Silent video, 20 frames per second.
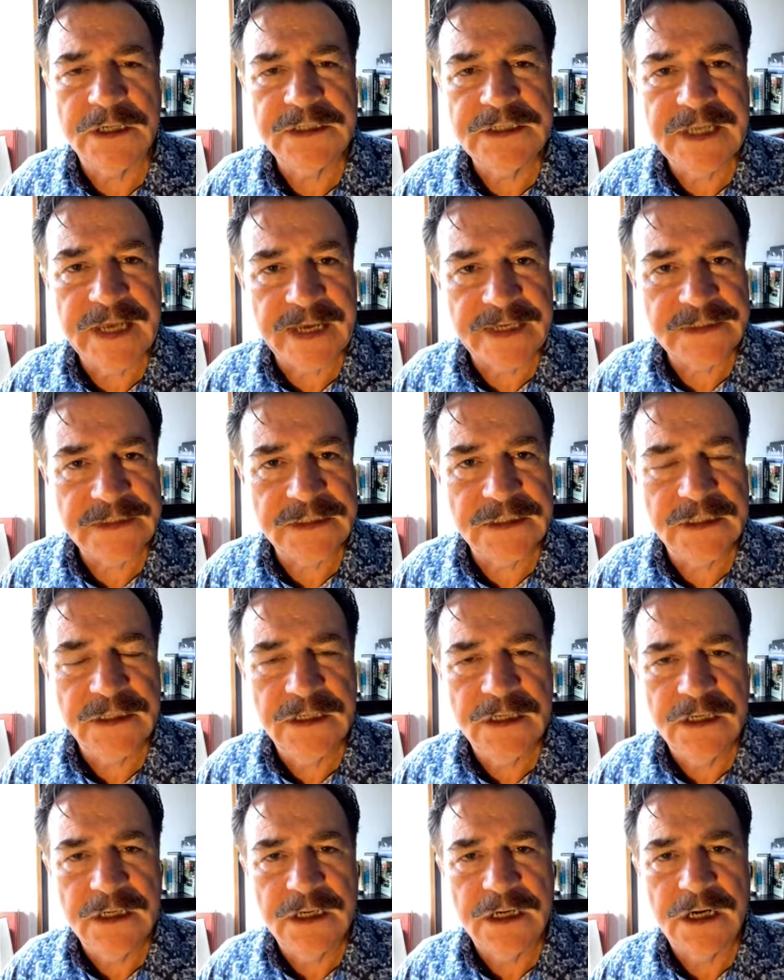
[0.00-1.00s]
test
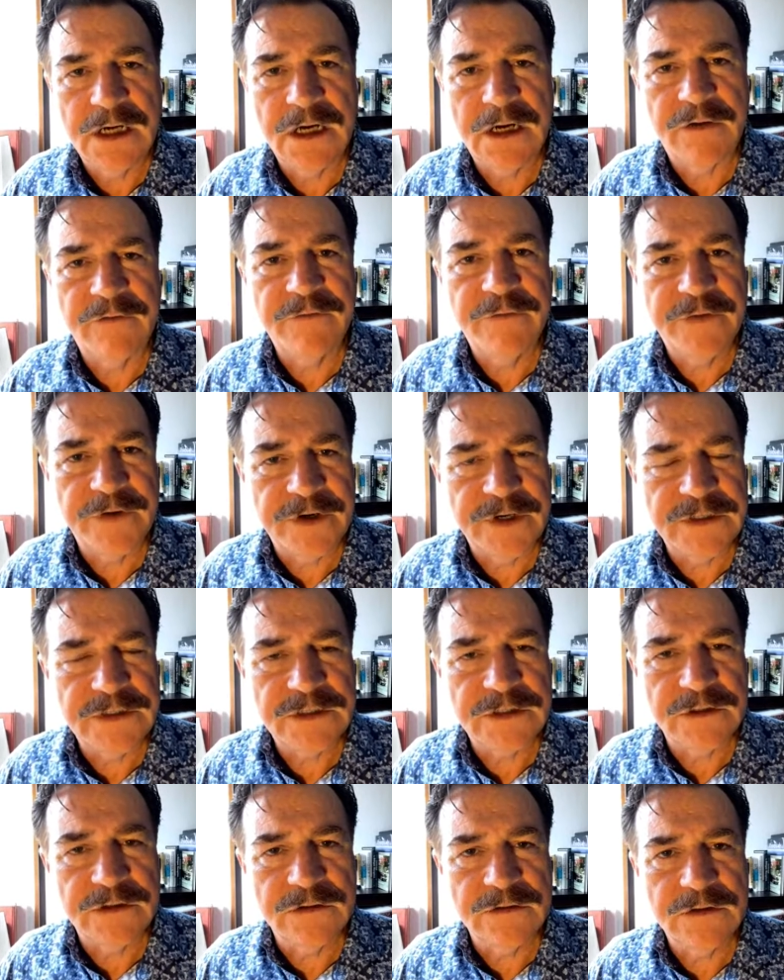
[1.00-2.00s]
very
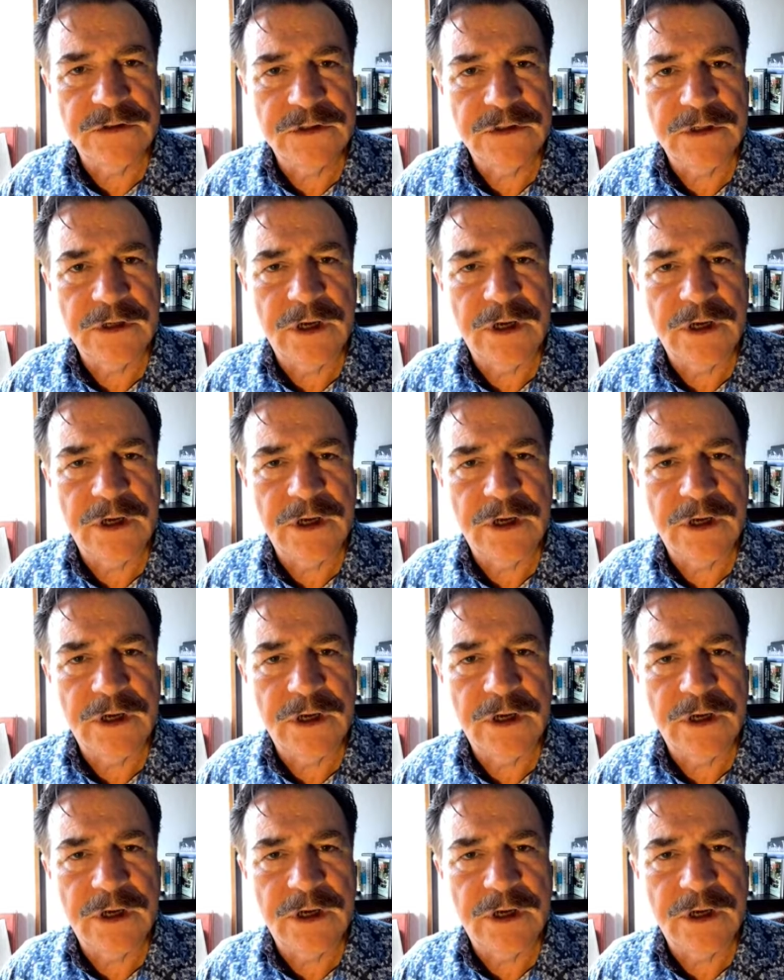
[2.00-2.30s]
soon,